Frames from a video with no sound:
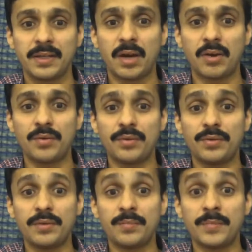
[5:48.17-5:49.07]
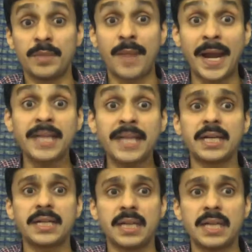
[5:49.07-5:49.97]
Now, the
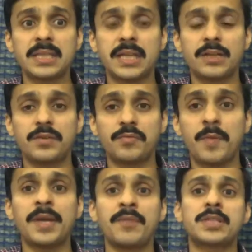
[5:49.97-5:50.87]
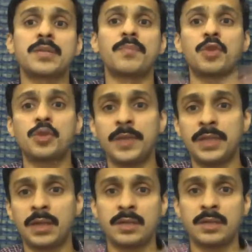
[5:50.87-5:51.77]
mindset is that women were supposed to be in
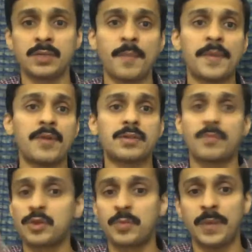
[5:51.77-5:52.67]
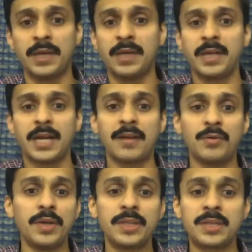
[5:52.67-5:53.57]
the kitchens, women were supposed to be
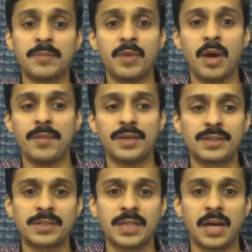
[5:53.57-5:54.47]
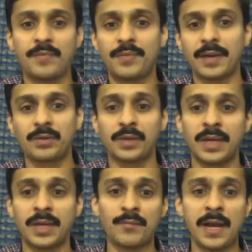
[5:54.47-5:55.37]
doing some normal stuff like
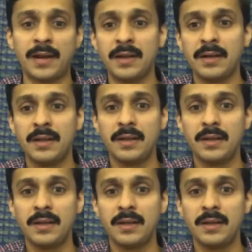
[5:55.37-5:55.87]
cooking well.